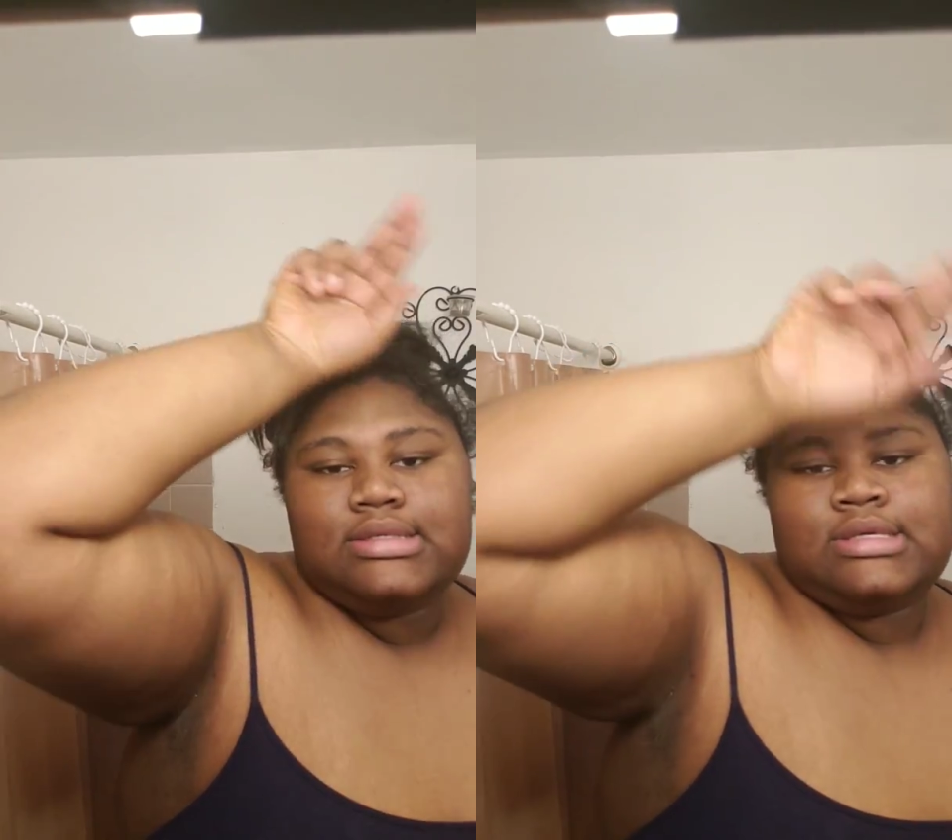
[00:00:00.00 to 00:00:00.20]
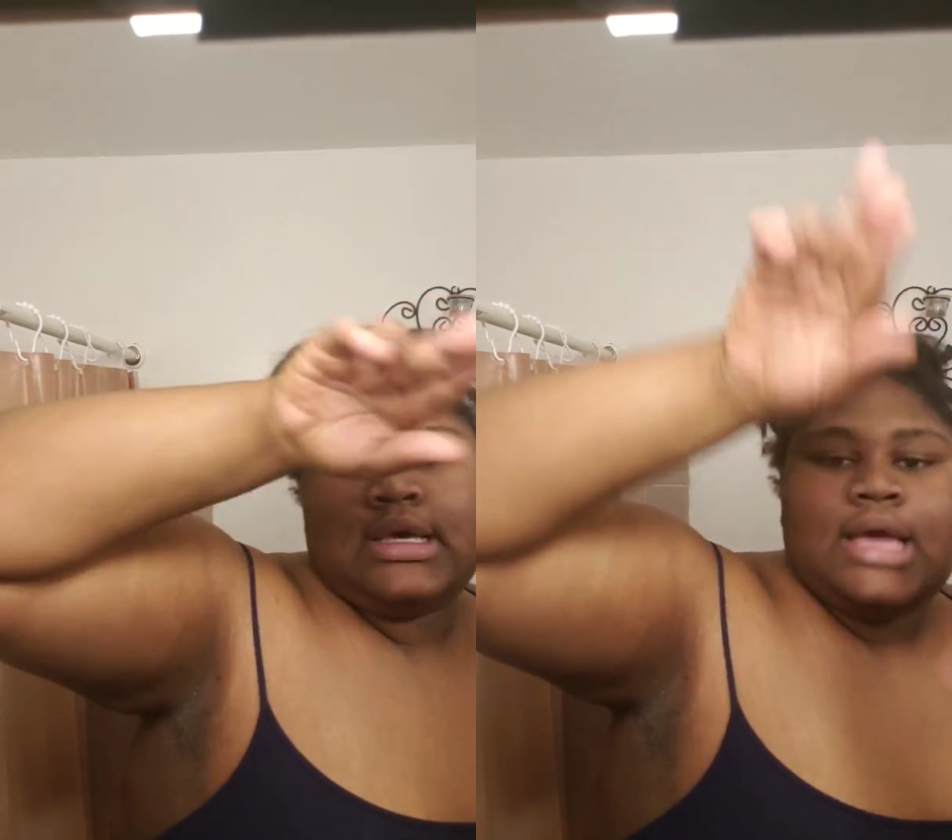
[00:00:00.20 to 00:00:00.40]

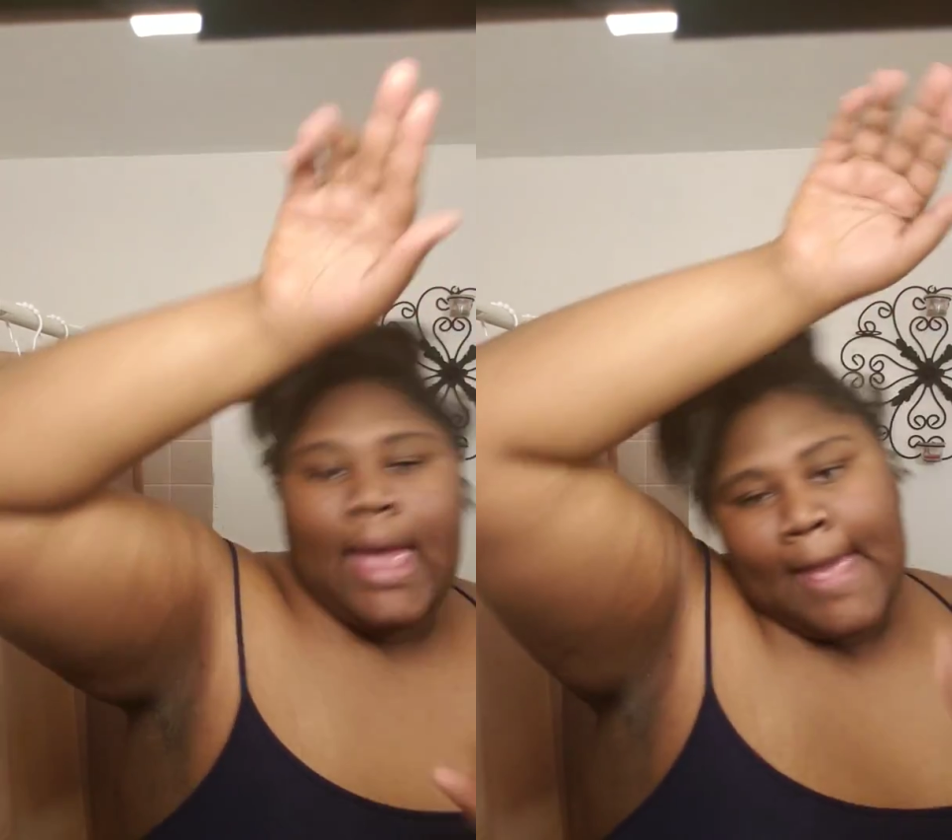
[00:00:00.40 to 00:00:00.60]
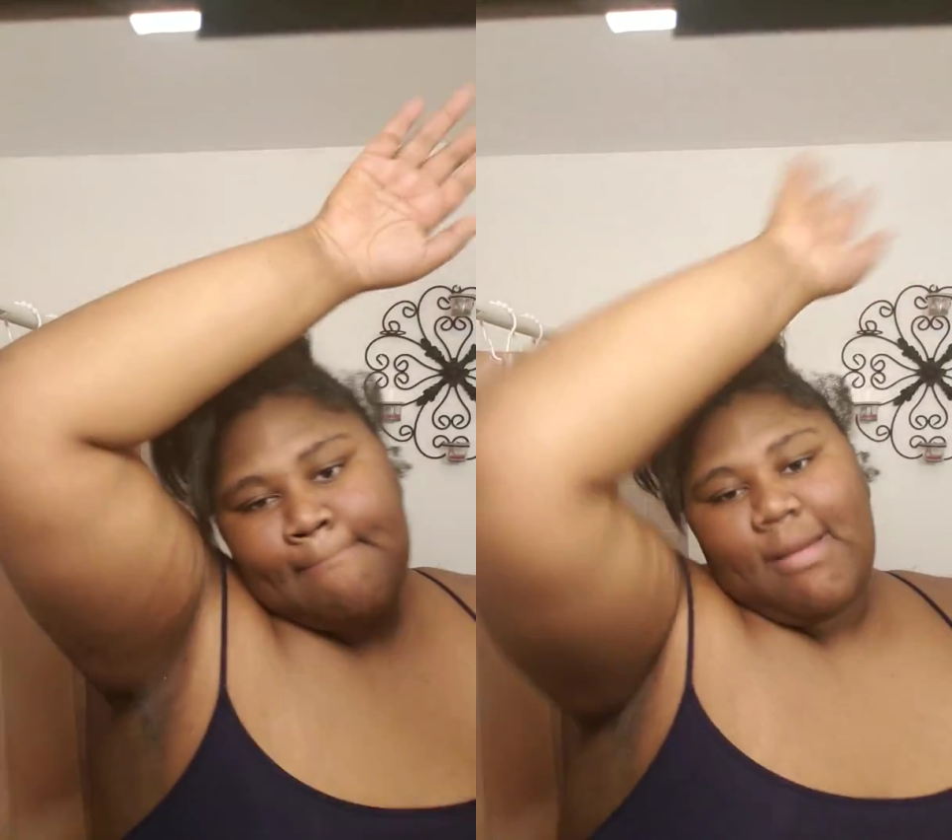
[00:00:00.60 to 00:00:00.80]
to
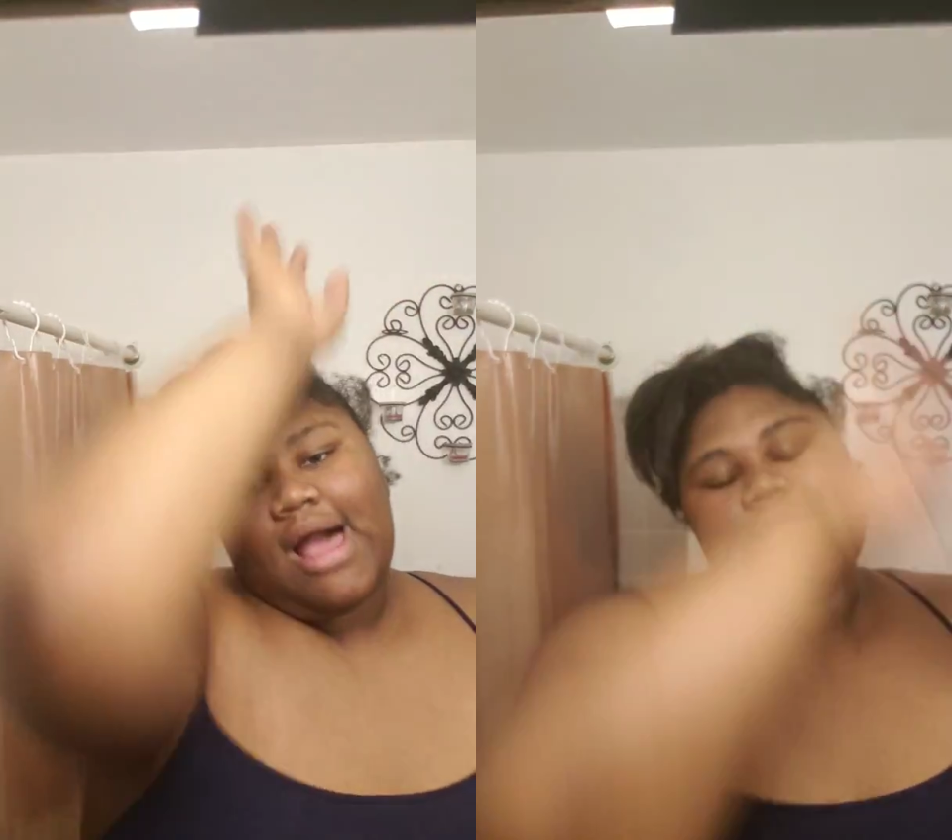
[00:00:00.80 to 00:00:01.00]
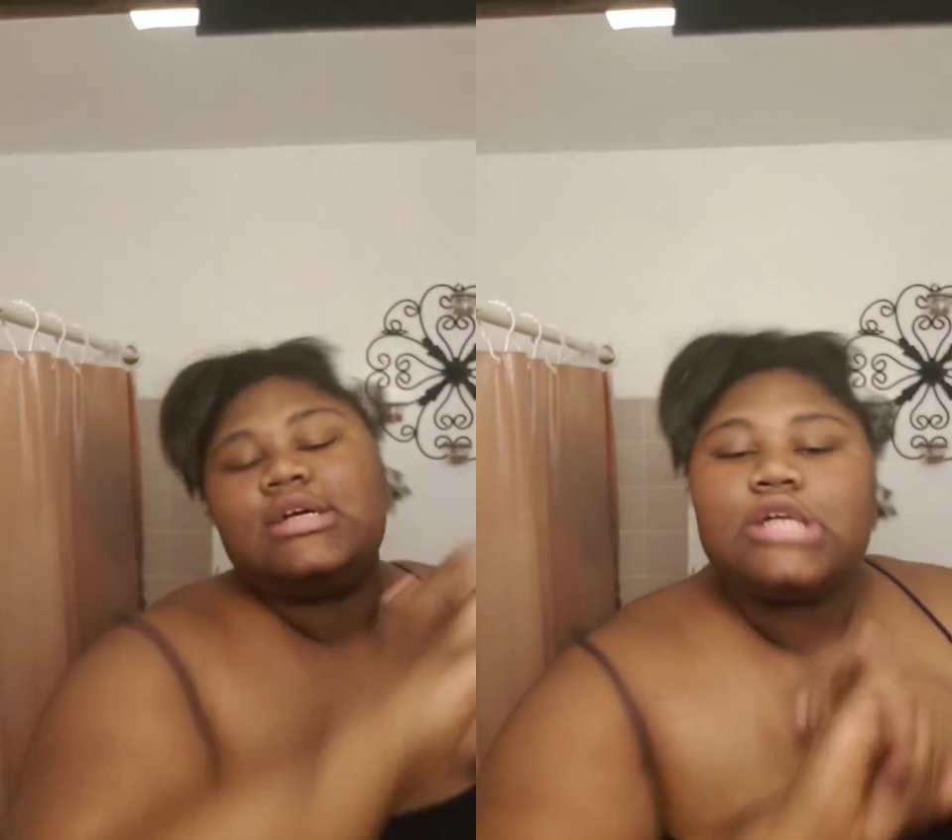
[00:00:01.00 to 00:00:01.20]
get
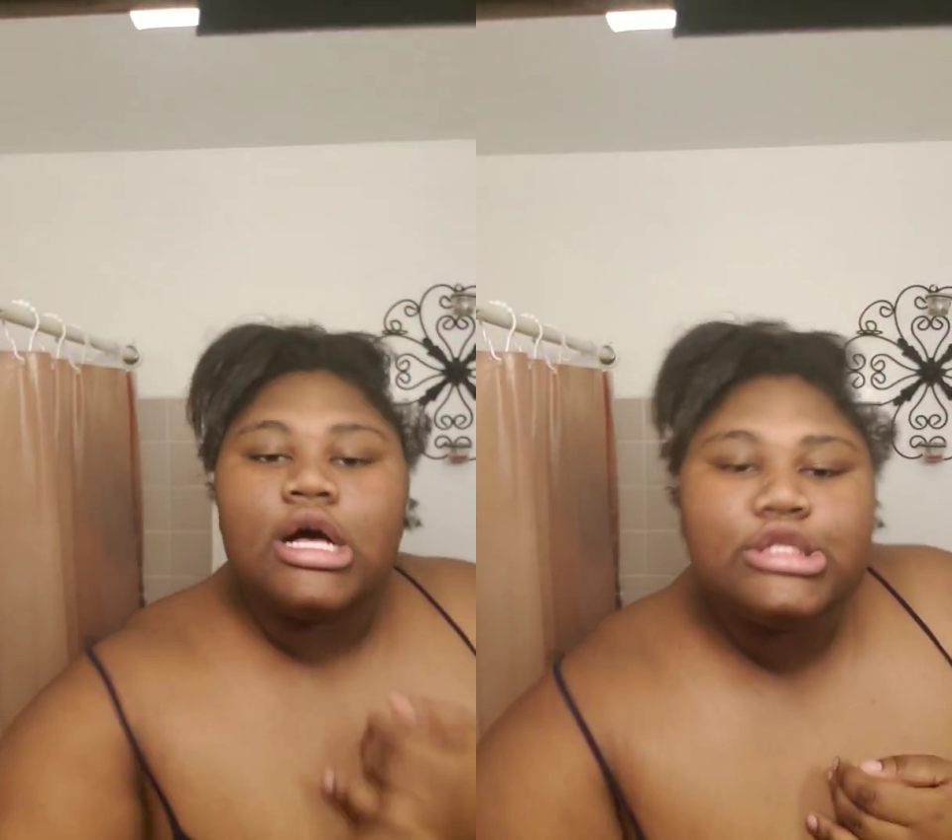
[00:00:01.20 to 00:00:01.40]
my link